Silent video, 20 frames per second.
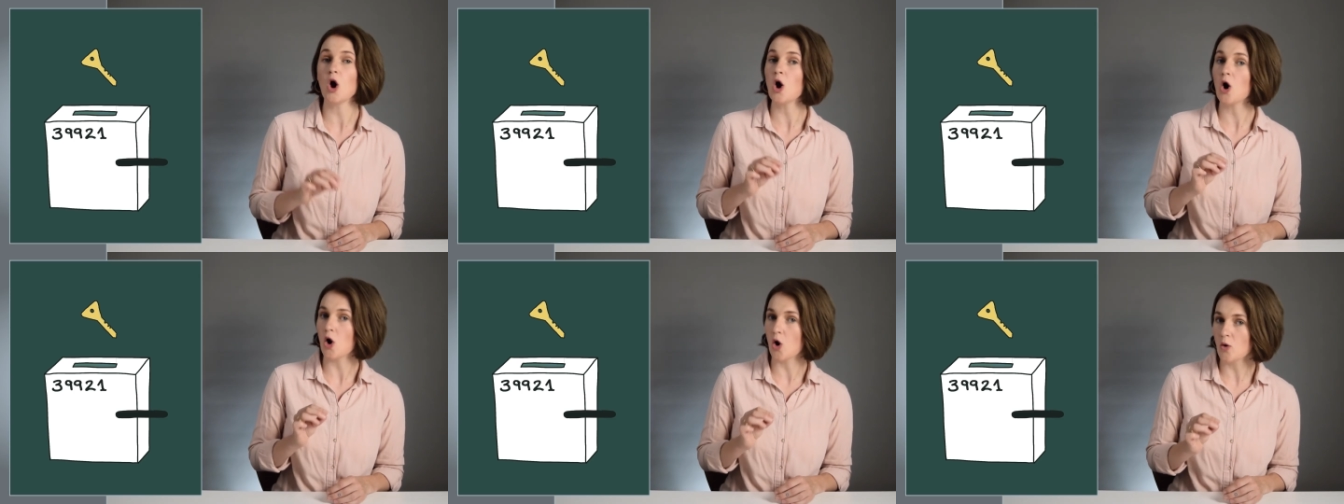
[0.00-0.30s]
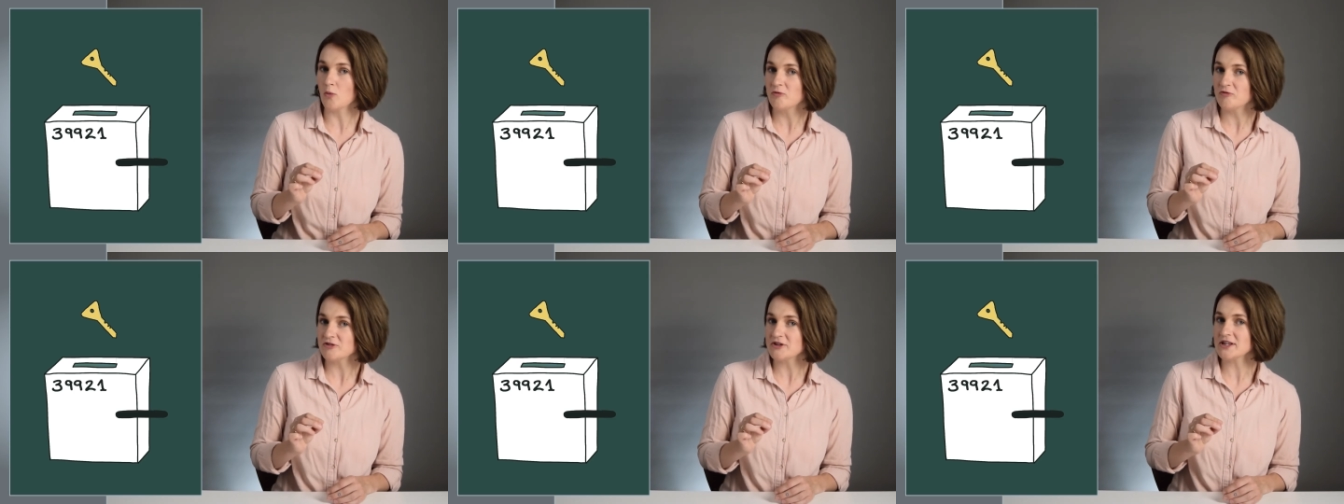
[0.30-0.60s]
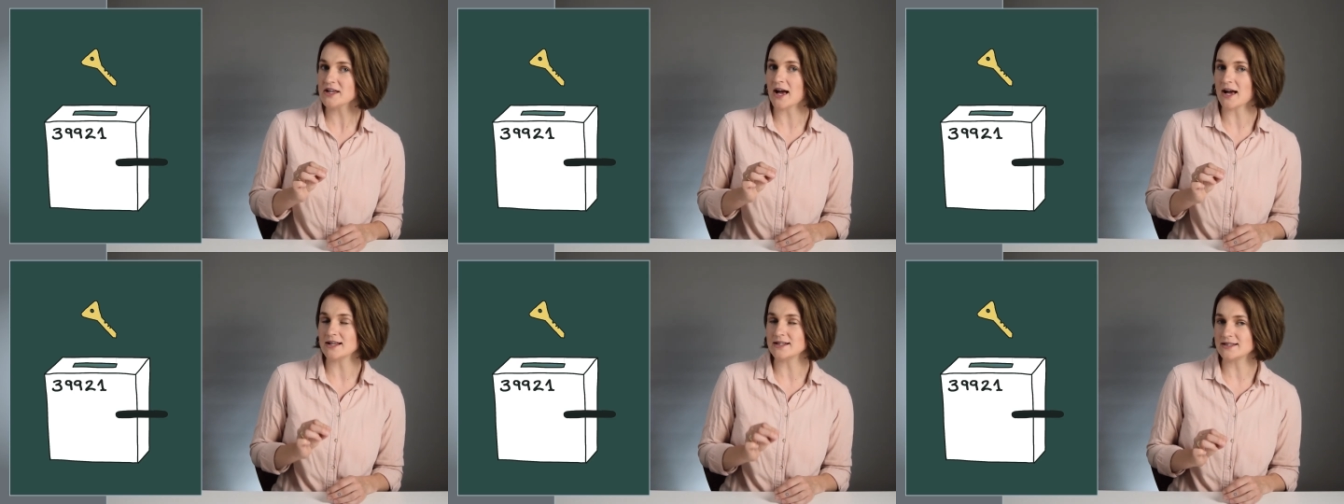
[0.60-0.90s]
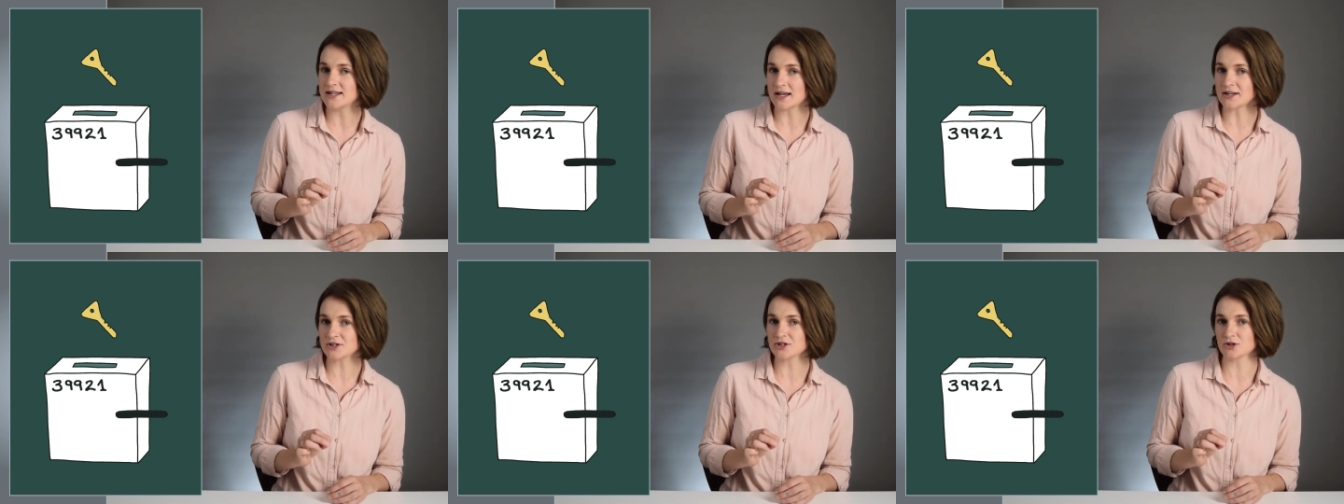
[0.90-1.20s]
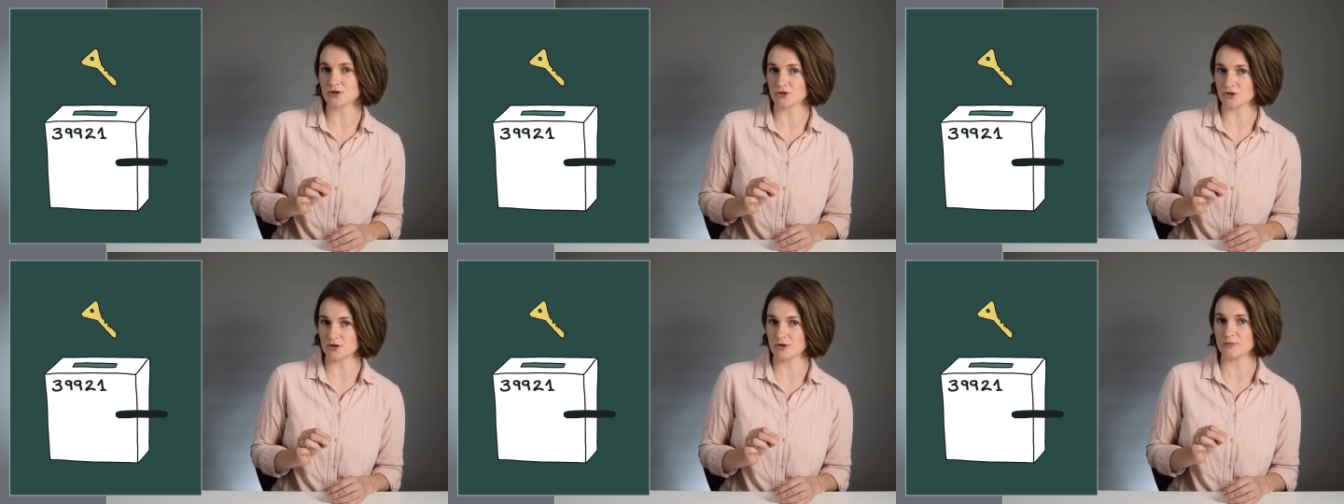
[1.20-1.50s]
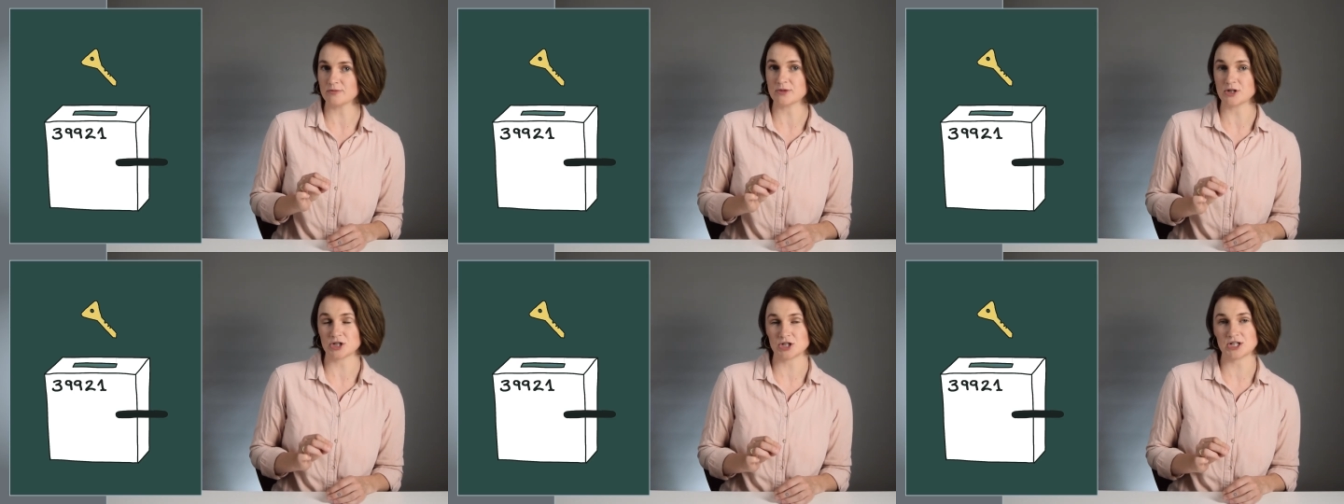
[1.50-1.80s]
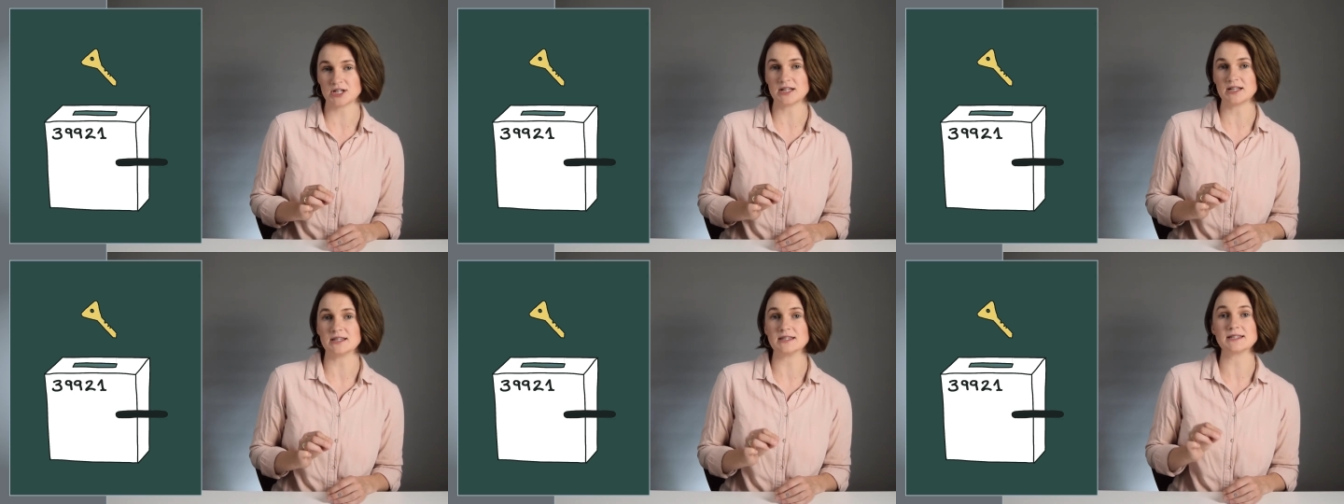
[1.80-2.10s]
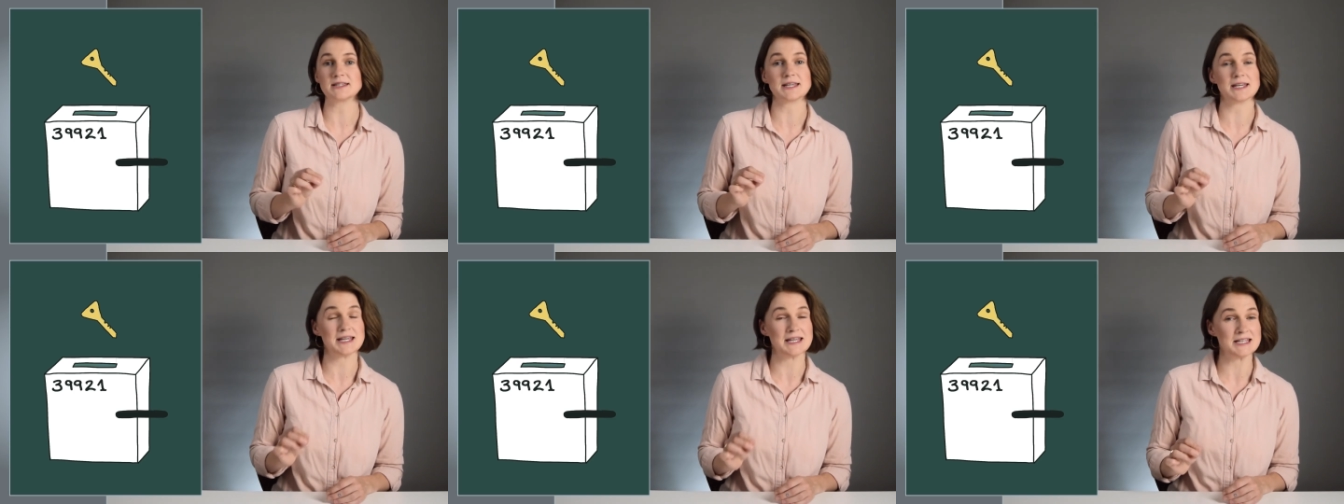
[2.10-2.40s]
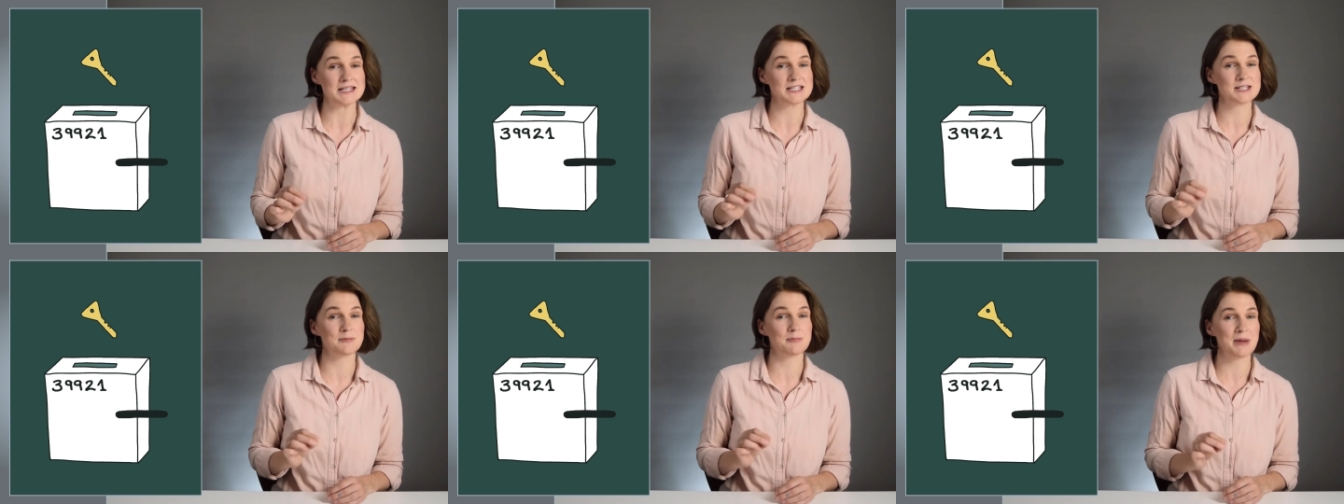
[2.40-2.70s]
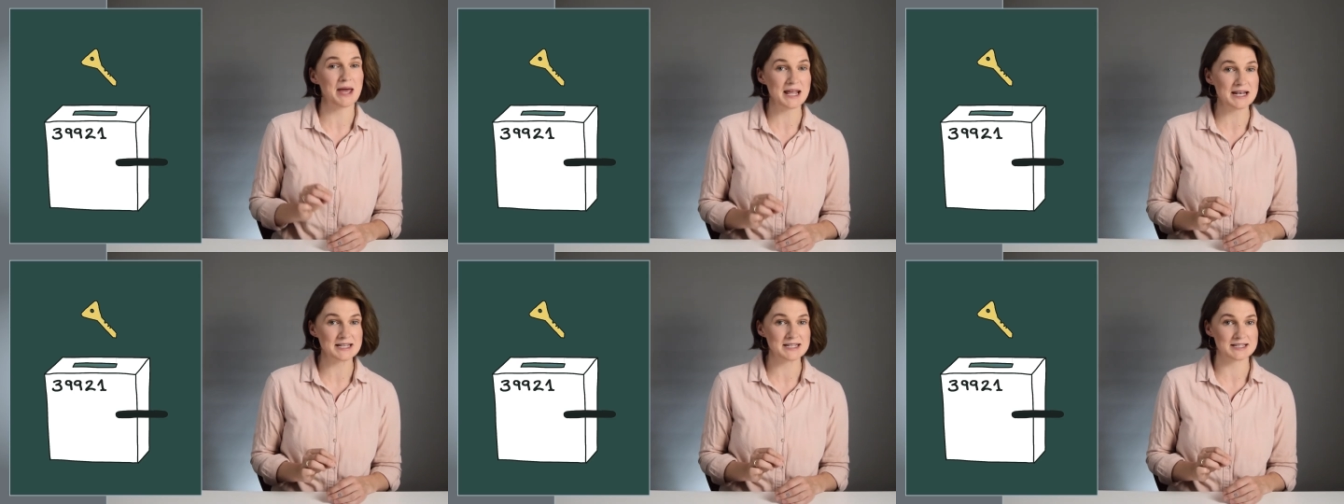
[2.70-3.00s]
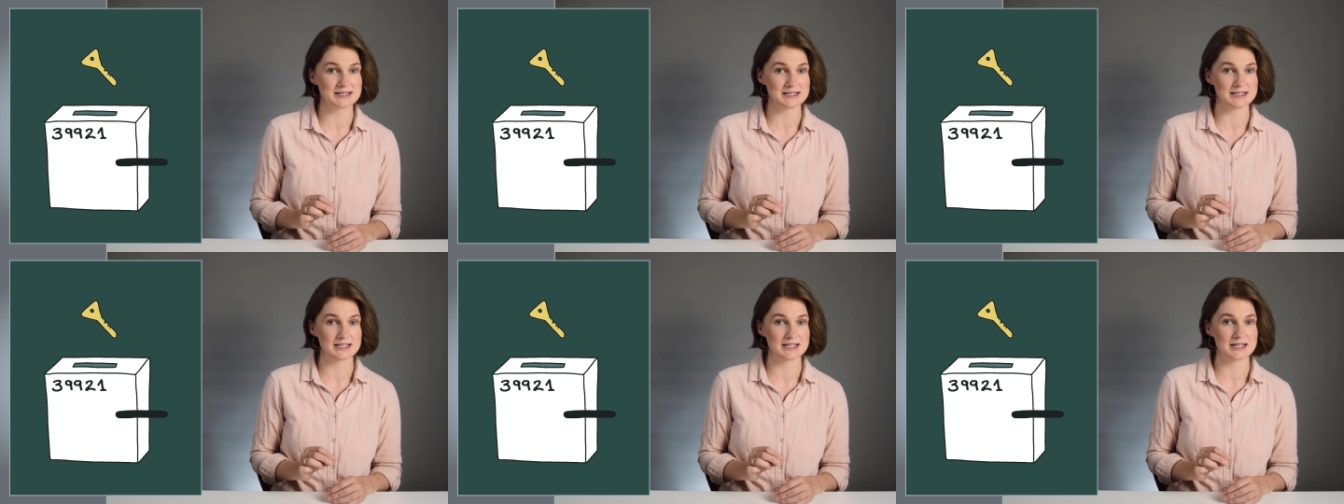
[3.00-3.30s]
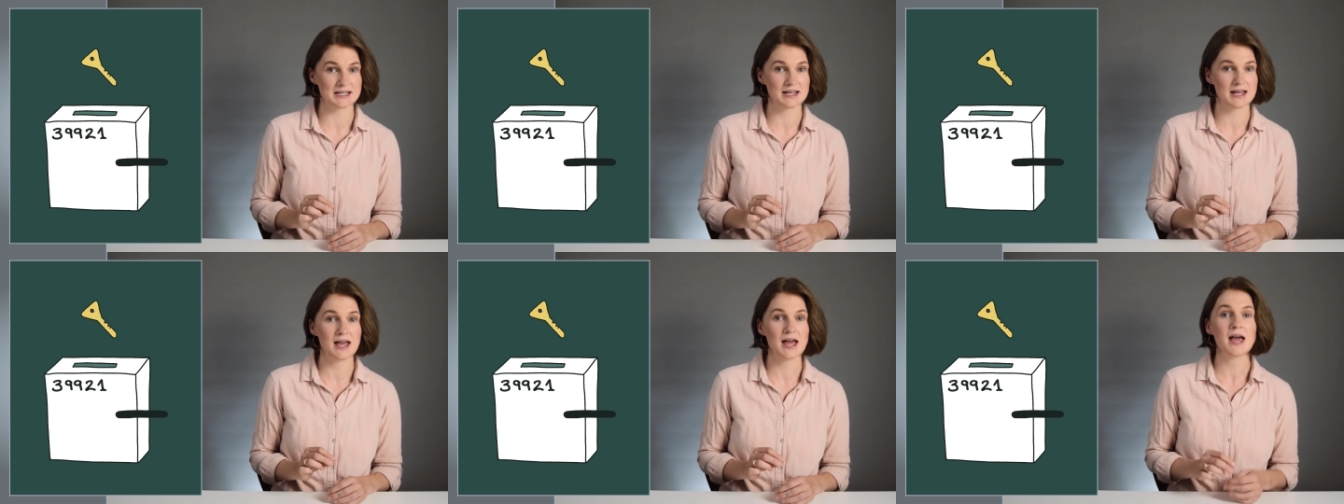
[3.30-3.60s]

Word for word: hopefully identical, machines independently.